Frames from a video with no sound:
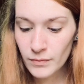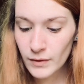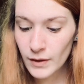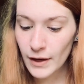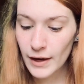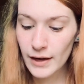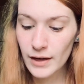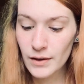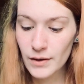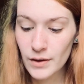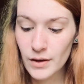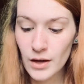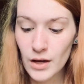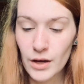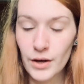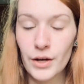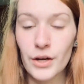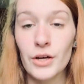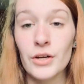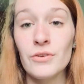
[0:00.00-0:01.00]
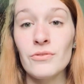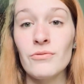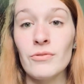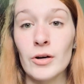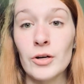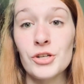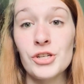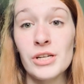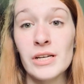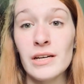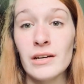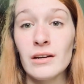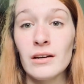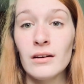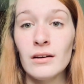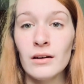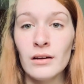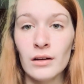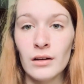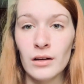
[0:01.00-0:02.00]
Okay? Converging,
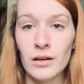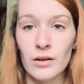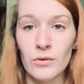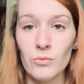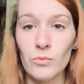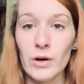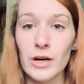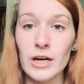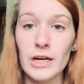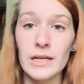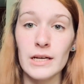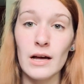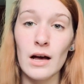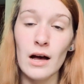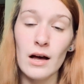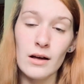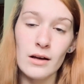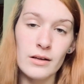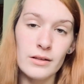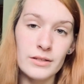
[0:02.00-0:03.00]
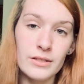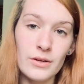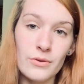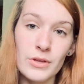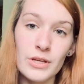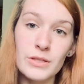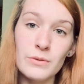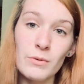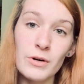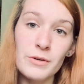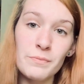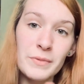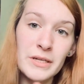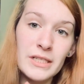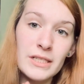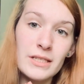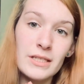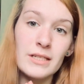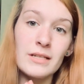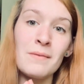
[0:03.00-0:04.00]
so this word
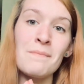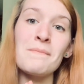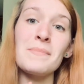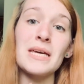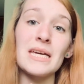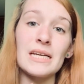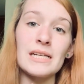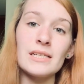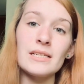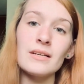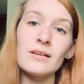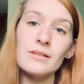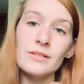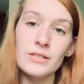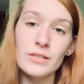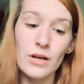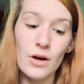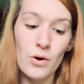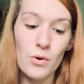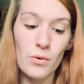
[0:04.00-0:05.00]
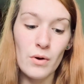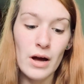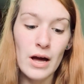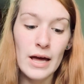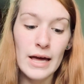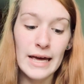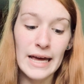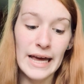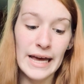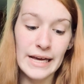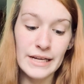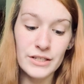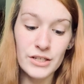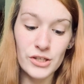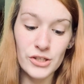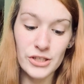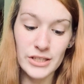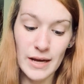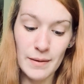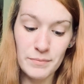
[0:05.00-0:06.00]
means to meet. So
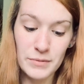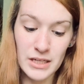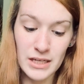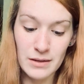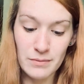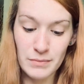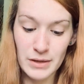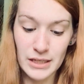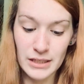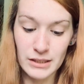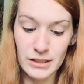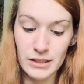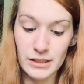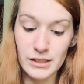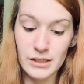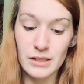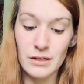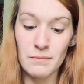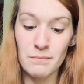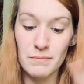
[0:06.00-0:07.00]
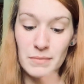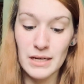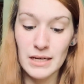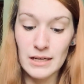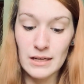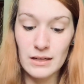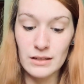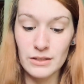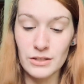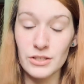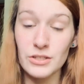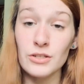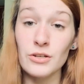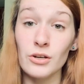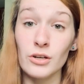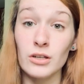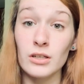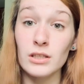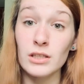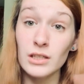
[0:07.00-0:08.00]
intercepting means to meet,
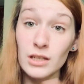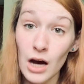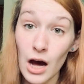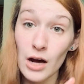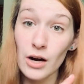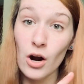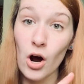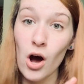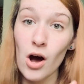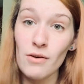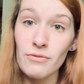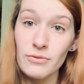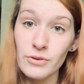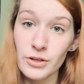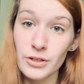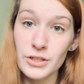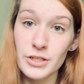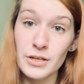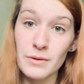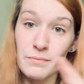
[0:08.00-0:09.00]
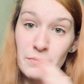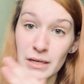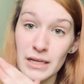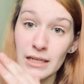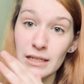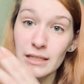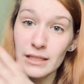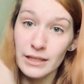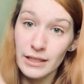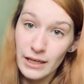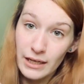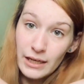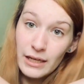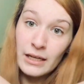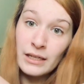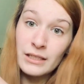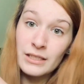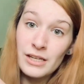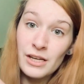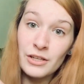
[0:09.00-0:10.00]
to cut off or to meet and then
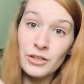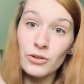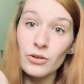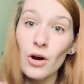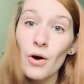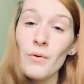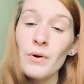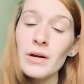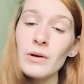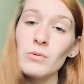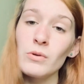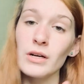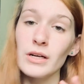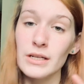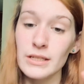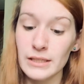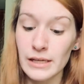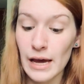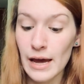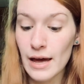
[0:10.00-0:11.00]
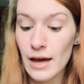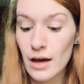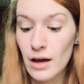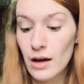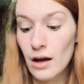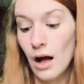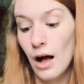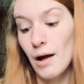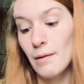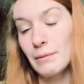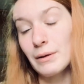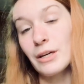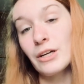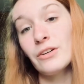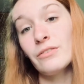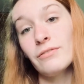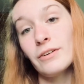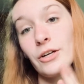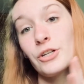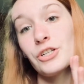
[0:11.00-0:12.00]
continue going, whereas
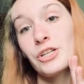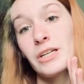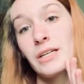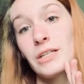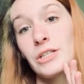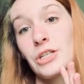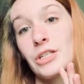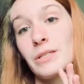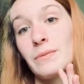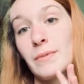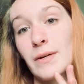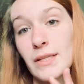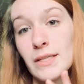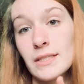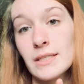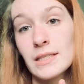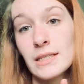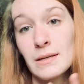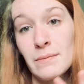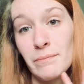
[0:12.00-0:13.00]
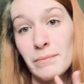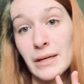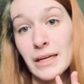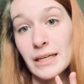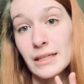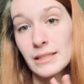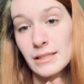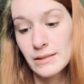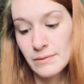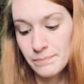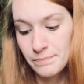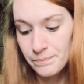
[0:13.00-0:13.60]
converging just means to meet.